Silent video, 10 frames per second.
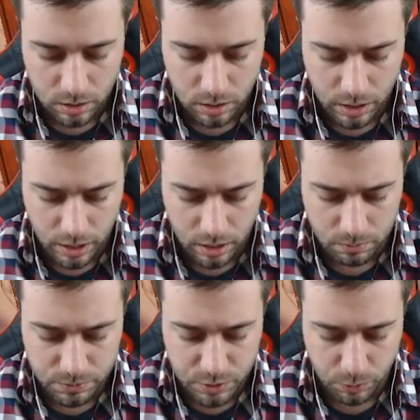
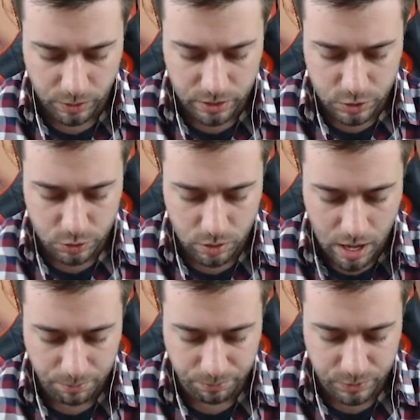Um, so we're gonna
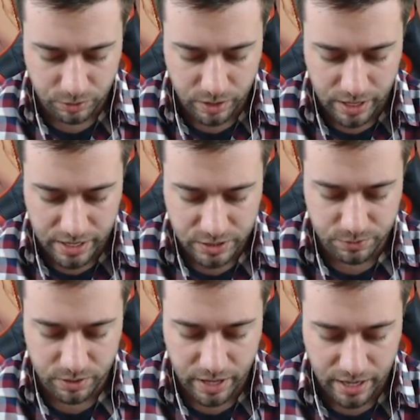drop the grenades
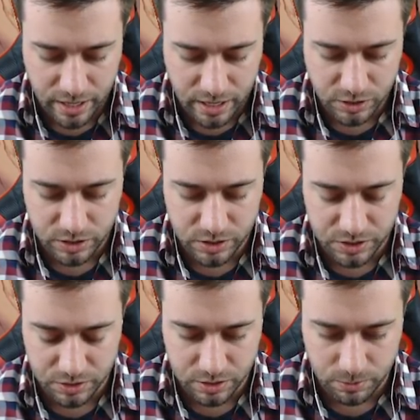for that actually,
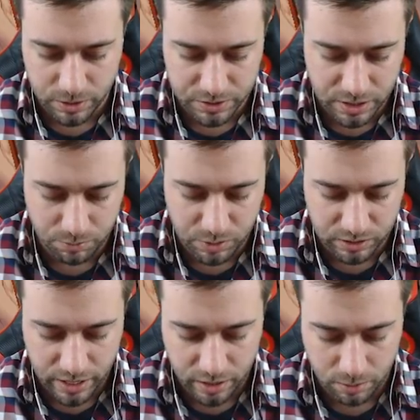just so someone else can't pick
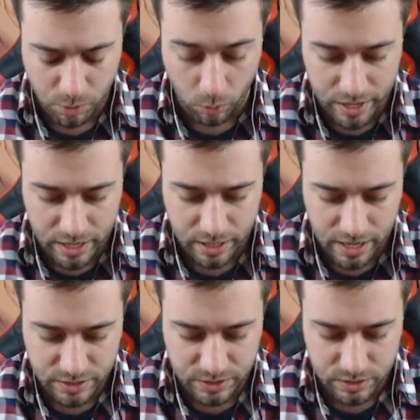that up. Oh, and it
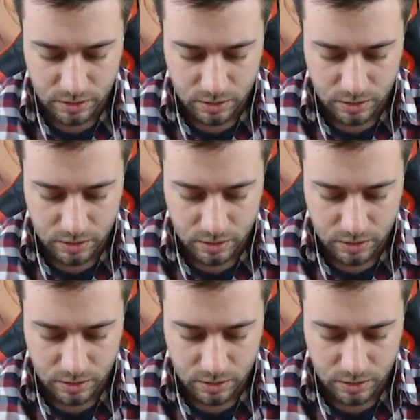has